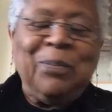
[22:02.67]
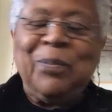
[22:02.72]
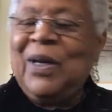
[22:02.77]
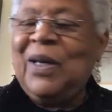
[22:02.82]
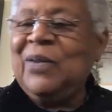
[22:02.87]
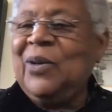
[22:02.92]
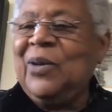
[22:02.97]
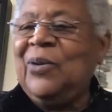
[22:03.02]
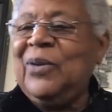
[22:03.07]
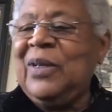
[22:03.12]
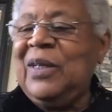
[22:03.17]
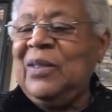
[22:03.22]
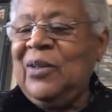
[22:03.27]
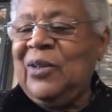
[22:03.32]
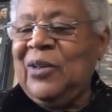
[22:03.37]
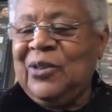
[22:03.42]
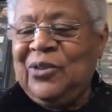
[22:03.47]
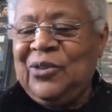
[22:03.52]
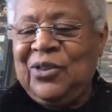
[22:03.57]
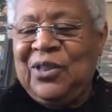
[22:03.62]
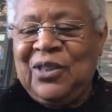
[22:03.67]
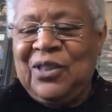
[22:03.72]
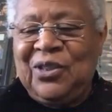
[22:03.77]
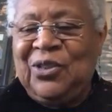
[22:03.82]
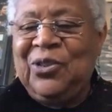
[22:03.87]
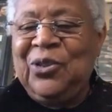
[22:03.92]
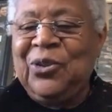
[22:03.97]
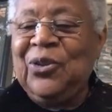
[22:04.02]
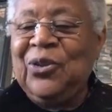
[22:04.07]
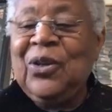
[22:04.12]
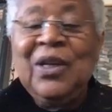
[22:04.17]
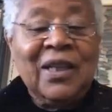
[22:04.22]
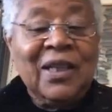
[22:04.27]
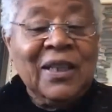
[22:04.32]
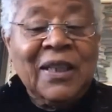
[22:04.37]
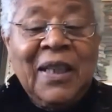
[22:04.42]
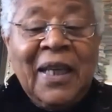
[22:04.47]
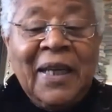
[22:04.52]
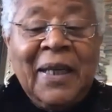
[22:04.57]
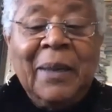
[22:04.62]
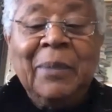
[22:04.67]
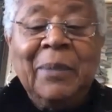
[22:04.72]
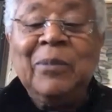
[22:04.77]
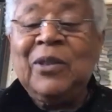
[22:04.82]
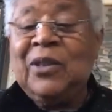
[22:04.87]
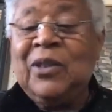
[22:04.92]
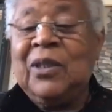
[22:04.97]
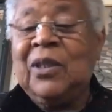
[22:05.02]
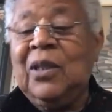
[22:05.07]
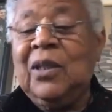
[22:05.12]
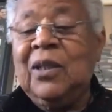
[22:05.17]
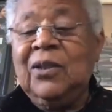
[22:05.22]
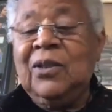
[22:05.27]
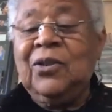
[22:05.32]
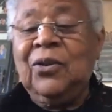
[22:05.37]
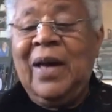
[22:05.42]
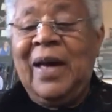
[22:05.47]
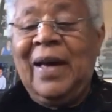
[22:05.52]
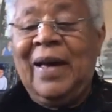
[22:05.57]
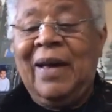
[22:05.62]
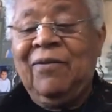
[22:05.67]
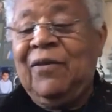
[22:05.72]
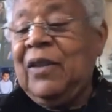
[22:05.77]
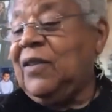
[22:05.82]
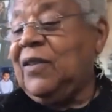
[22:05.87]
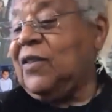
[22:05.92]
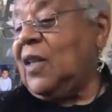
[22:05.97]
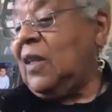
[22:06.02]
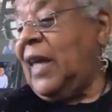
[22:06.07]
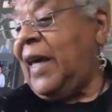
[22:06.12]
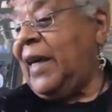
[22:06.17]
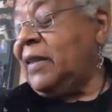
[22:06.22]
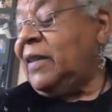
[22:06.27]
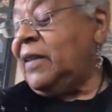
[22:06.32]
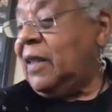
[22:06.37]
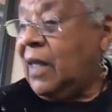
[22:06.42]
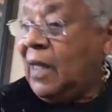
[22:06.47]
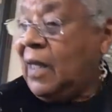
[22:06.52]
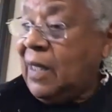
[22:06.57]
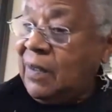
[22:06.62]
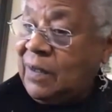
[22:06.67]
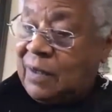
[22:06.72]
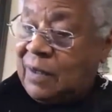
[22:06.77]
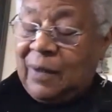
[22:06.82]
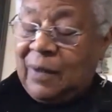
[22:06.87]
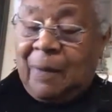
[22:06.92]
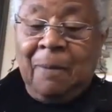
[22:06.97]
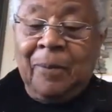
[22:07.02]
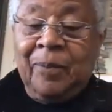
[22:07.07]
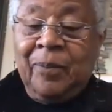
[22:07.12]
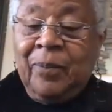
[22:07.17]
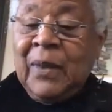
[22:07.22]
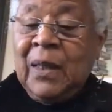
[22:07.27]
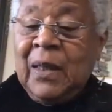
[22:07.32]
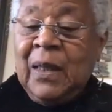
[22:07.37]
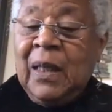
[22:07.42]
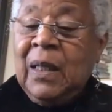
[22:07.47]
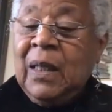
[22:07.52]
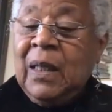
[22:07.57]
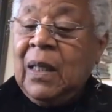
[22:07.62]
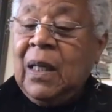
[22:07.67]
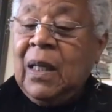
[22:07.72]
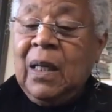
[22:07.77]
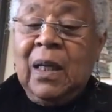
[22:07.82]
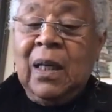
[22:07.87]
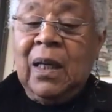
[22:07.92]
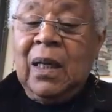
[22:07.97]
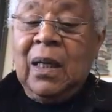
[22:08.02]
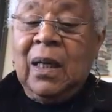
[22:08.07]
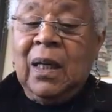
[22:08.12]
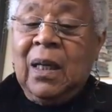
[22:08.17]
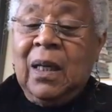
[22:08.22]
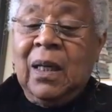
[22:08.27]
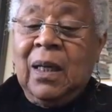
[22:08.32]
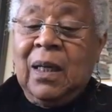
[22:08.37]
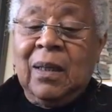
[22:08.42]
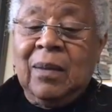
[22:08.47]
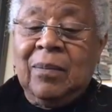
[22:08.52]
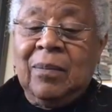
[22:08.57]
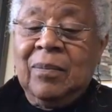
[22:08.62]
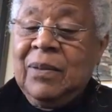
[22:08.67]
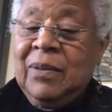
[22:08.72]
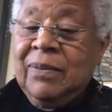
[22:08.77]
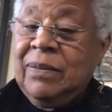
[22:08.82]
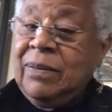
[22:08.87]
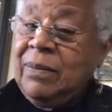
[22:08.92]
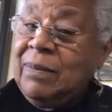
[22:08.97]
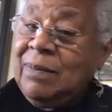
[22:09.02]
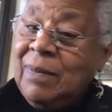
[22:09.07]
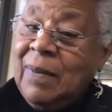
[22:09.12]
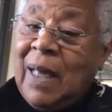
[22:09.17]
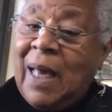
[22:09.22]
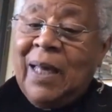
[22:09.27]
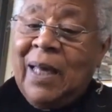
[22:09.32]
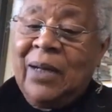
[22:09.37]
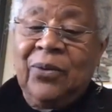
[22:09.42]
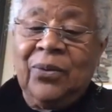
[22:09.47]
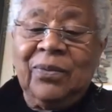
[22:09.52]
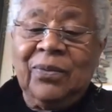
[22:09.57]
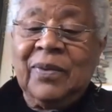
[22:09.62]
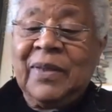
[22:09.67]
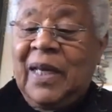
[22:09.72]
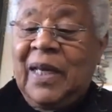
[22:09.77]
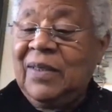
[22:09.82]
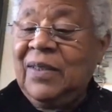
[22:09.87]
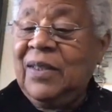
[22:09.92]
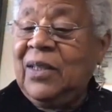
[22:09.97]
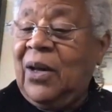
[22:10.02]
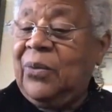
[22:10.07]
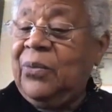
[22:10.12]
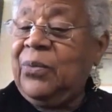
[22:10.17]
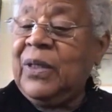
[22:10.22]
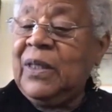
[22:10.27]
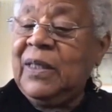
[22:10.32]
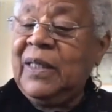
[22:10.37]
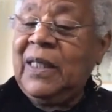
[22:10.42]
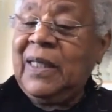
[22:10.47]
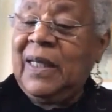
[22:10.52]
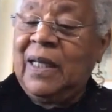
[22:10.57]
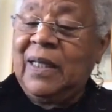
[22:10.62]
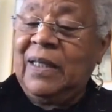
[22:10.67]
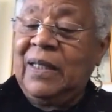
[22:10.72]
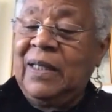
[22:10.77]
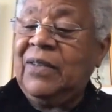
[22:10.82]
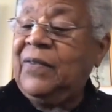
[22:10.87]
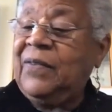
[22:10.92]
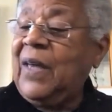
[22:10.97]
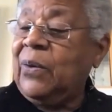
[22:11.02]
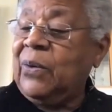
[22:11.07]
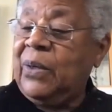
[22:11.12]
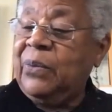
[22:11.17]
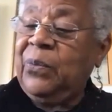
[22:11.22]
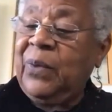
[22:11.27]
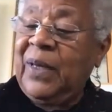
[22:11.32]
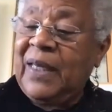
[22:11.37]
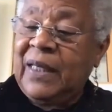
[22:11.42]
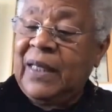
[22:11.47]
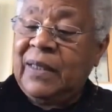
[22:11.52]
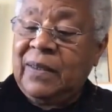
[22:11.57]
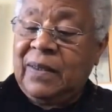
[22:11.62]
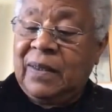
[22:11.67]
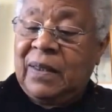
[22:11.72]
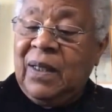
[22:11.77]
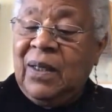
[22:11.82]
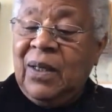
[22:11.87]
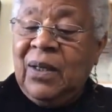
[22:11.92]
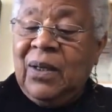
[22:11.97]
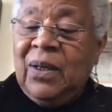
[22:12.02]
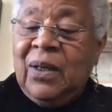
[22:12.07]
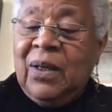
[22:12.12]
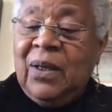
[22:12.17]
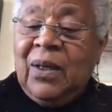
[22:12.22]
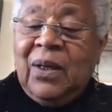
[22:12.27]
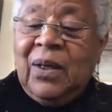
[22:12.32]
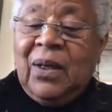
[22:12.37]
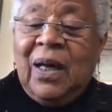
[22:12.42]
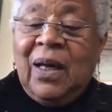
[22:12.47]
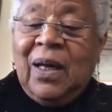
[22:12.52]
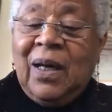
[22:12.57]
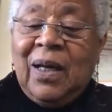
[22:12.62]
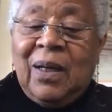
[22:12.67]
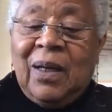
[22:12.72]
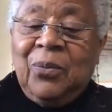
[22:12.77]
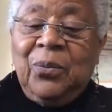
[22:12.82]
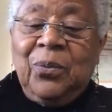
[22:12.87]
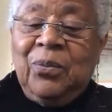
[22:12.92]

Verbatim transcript: brother and her sister claims to have selected us. Uh, I don't. That's not really kind of how it went. Uh,